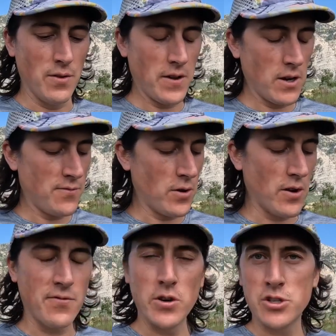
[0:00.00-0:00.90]
figured for our
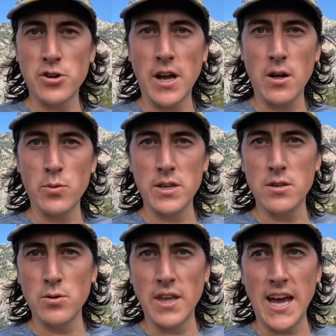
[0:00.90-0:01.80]
first trial we'd
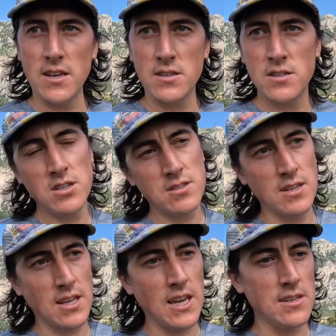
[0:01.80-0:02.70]
do that just
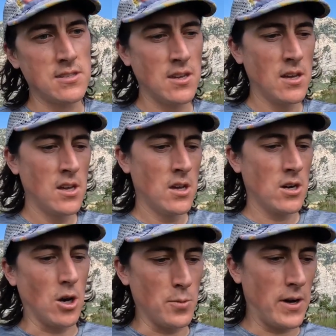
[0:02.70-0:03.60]
in case
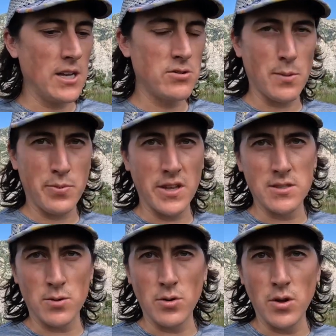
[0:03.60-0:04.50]
carbohydrate plays
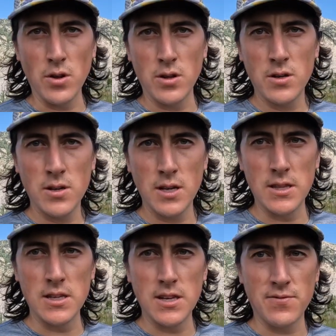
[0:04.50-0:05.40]
a role in
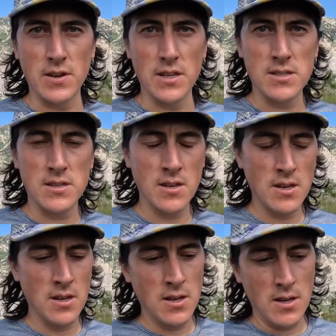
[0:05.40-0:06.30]
the difference.
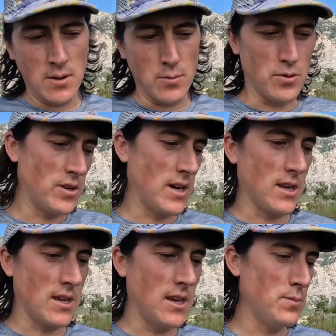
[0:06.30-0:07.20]
We're trying to
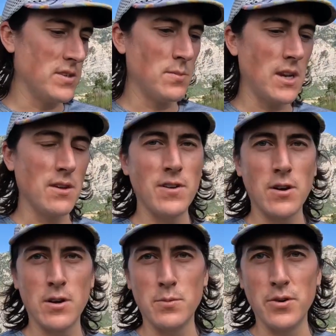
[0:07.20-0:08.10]
keep as many
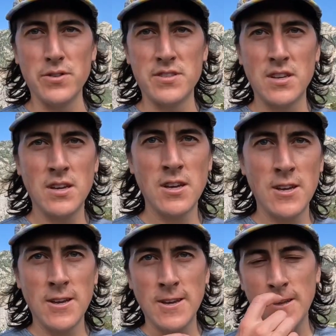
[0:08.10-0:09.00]
variables
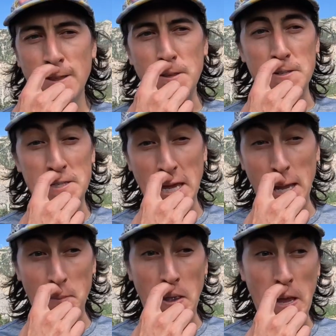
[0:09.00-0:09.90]
the
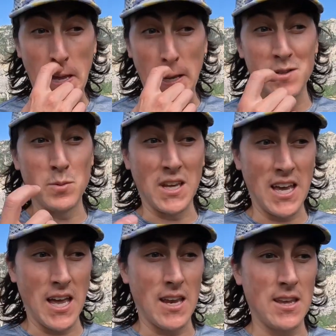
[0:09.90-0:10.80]
same as we
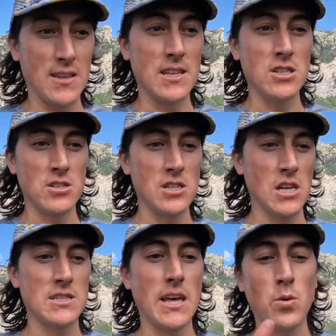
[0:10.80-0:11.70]
can, and then just
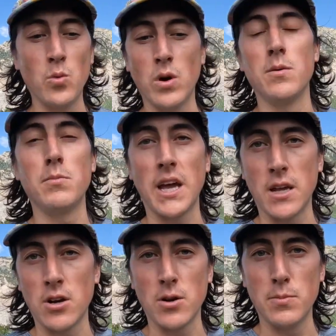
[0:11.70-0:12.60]
change that one
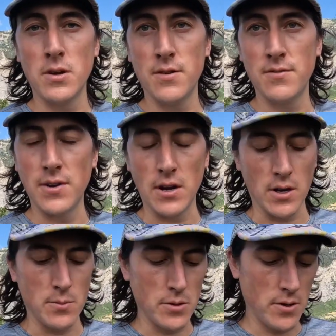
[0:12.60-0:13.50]
bicarb
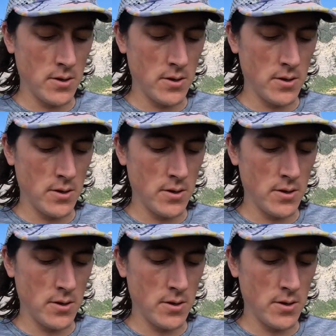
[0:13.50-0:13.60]
variable.